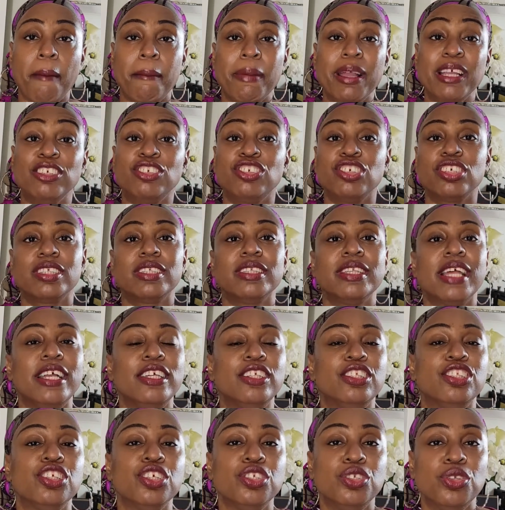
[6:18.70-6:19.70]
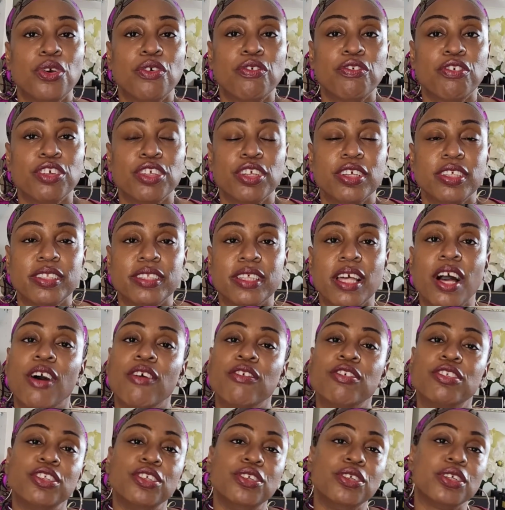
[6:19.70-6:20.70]
It's just nice to know for
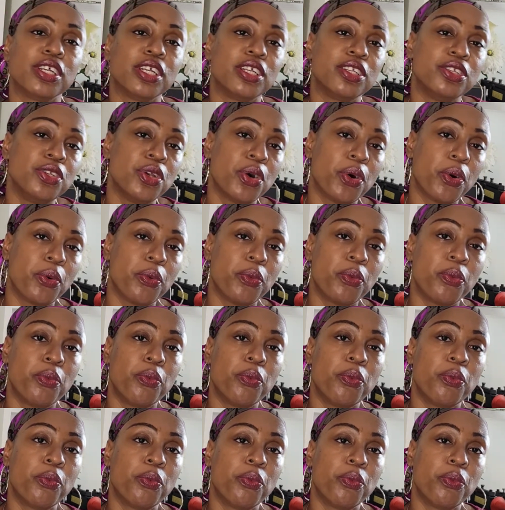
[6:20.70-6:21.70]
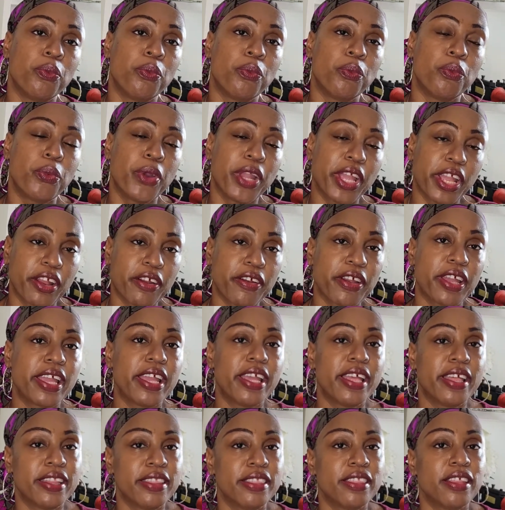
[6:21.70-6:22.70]
yourself so you can know where
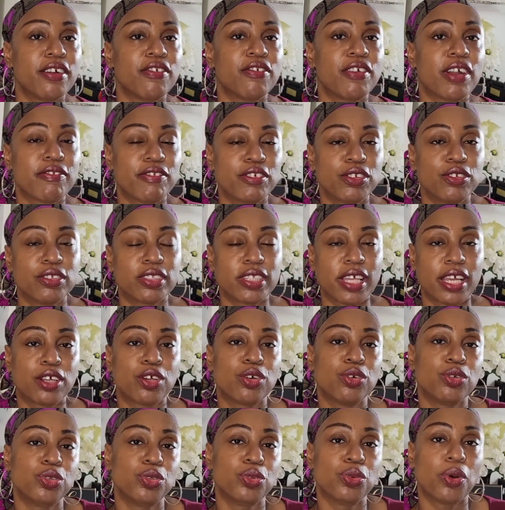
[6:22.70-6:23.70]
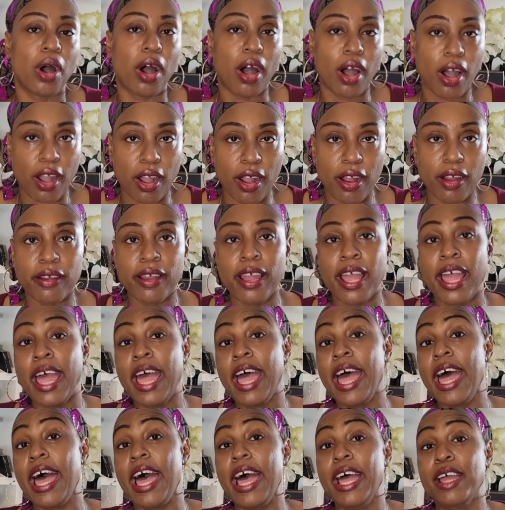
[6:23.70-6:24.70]
in the revenue cycle you are
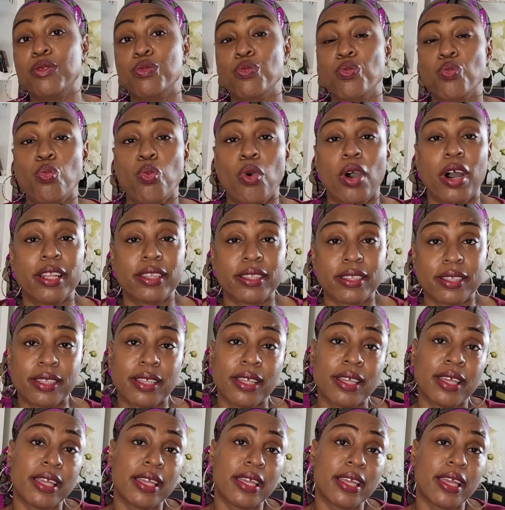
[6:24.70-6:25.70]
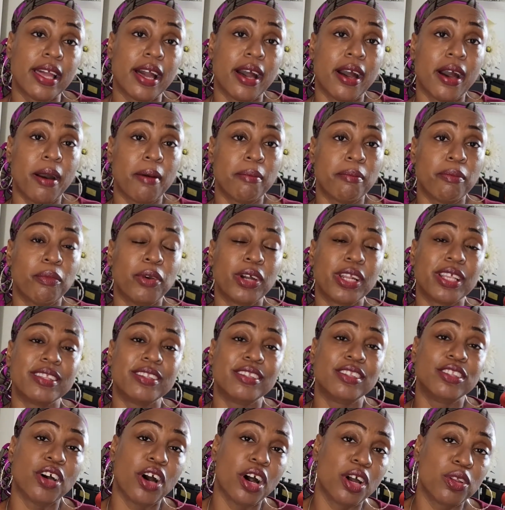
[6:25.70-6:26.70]
and what is
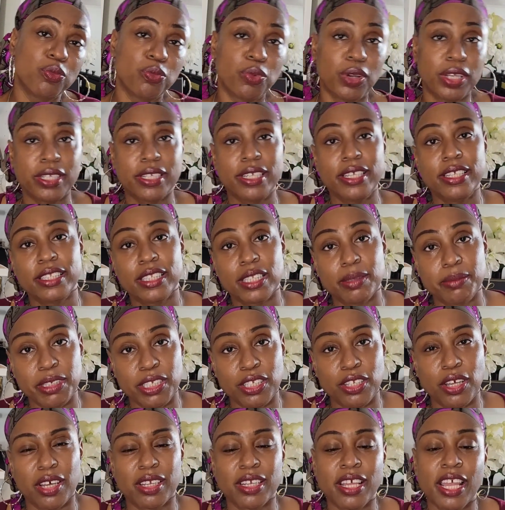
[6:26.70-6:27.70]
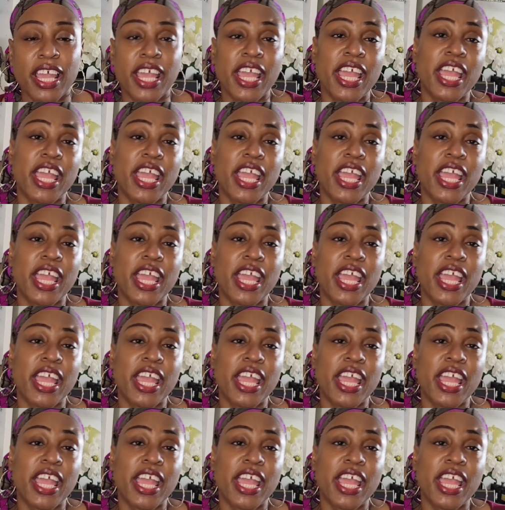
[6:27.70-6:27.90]
done, what needs to be done.